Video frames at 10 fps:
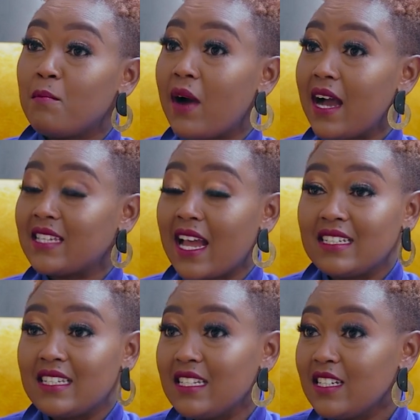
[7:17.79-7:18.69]
but I
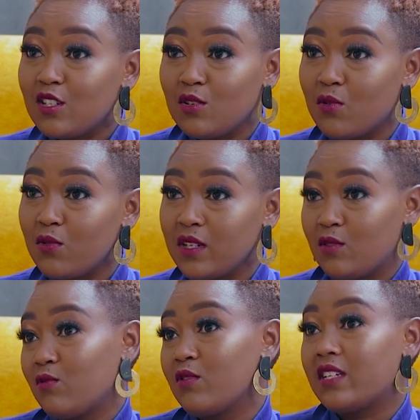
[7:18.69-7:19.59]
didn't know
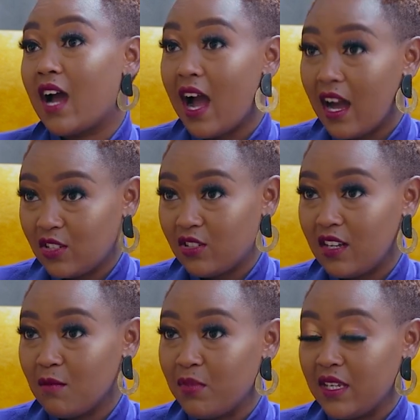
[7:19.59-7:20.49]
it could
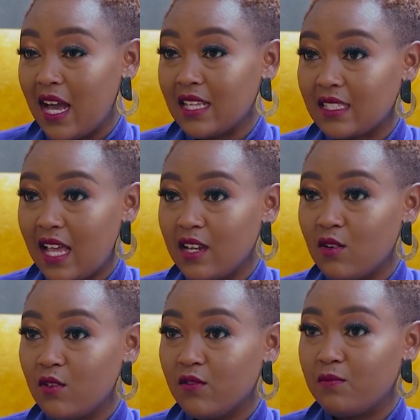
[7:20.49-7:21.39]
actually be a sign
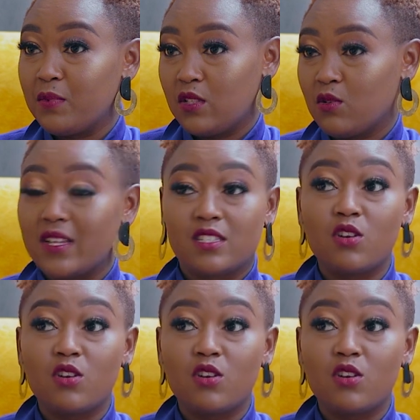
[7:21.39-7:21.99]
of PCOS.